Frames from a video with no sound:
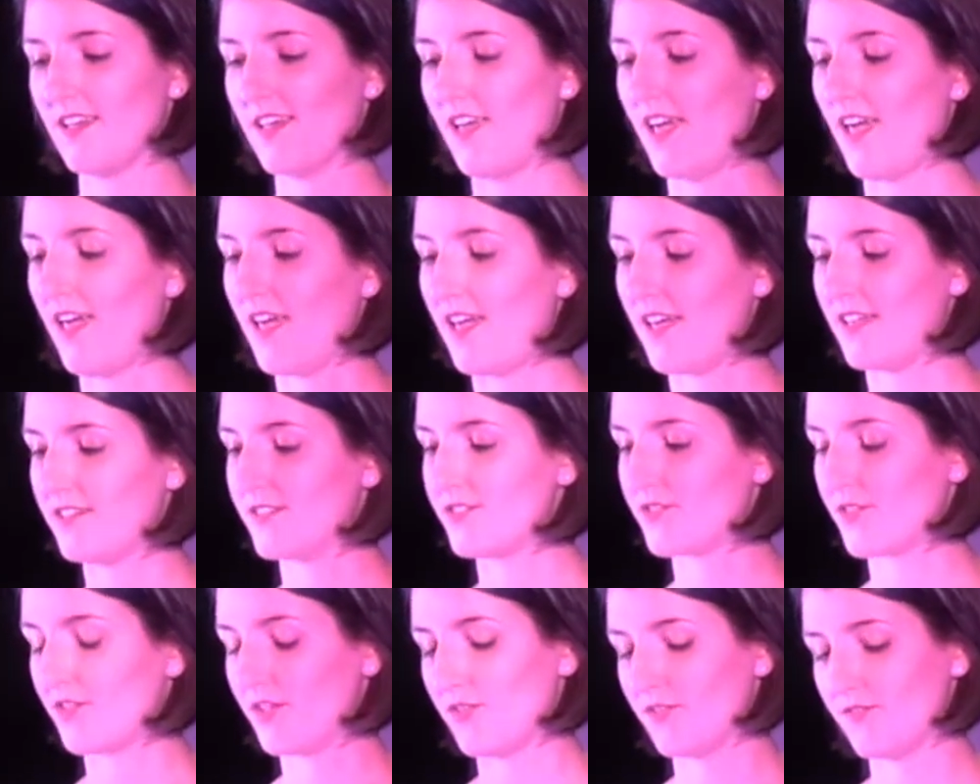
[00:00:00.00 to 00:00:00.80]

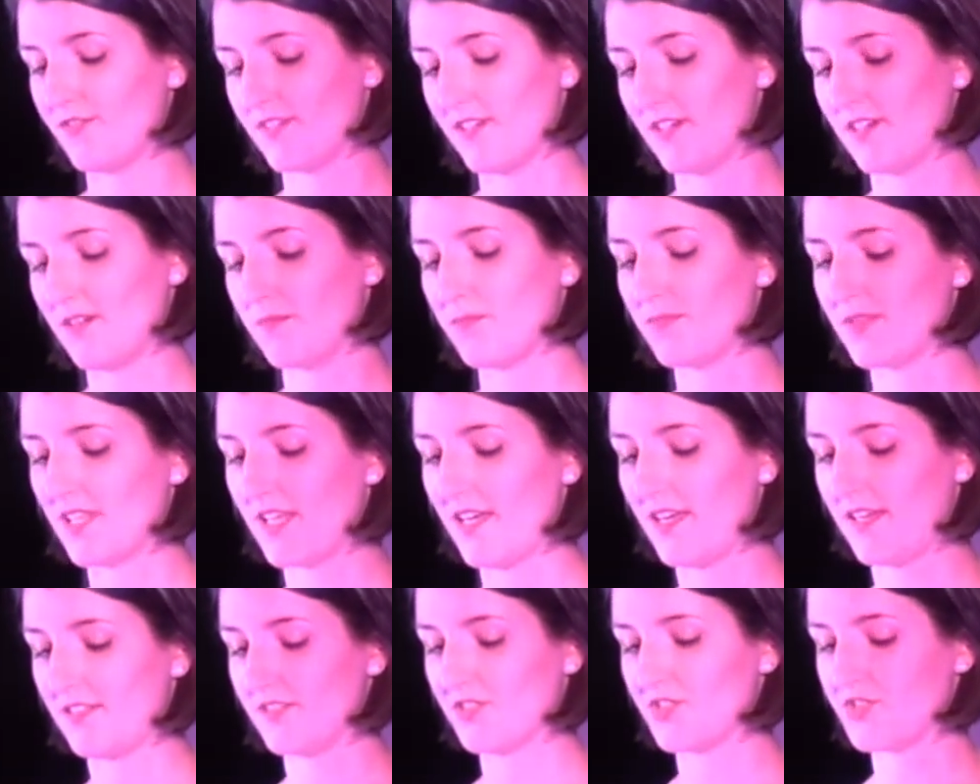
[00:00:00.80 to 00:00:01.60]
hand over
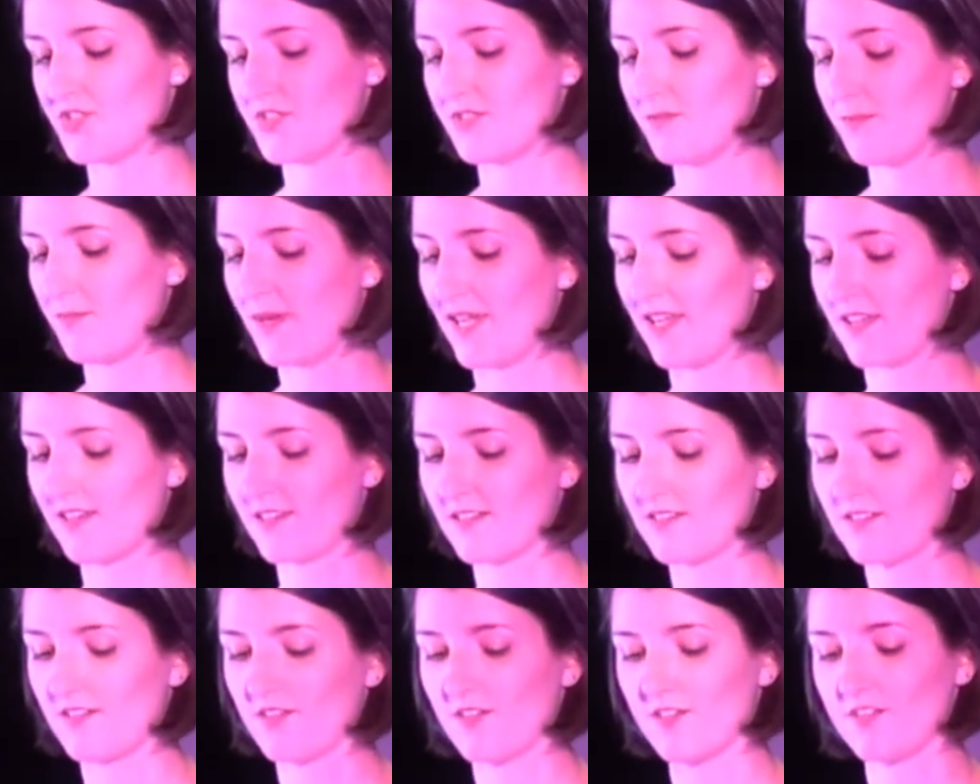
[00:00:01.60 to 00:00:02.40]
blanched
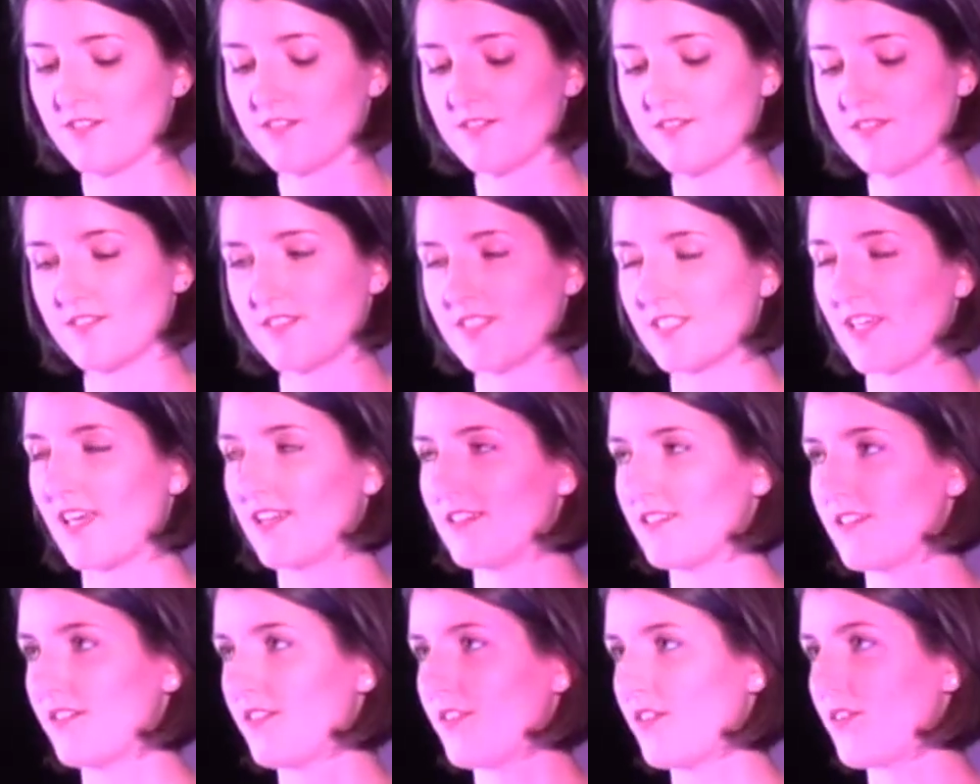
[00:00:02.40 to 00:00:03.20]
banknotes,
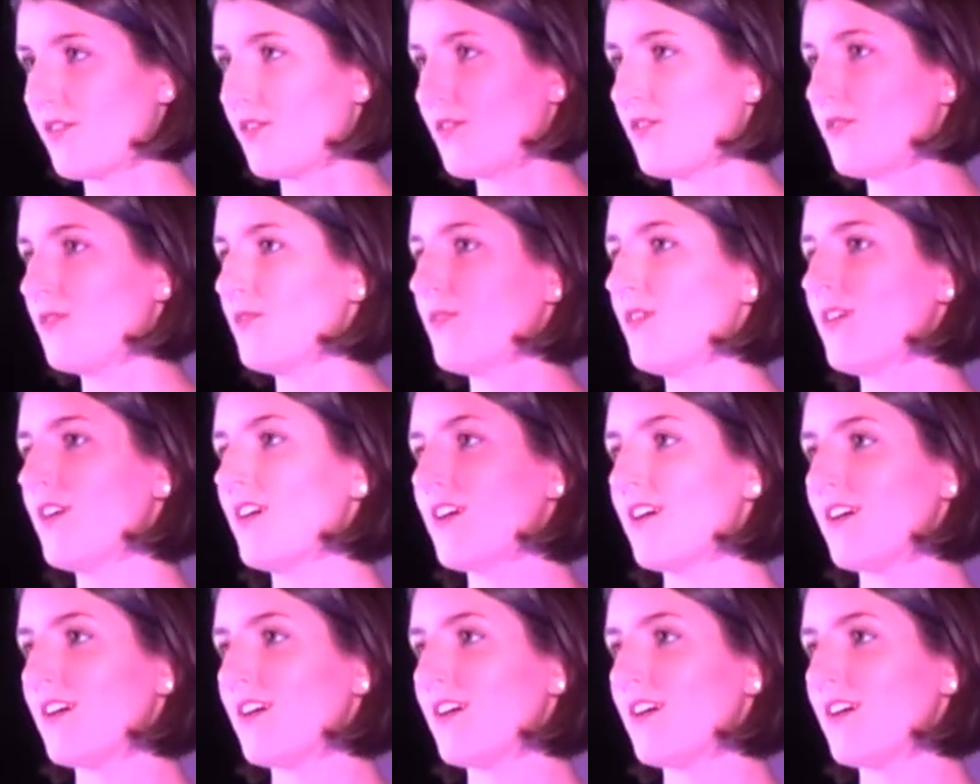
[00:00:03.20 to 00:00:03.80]
and though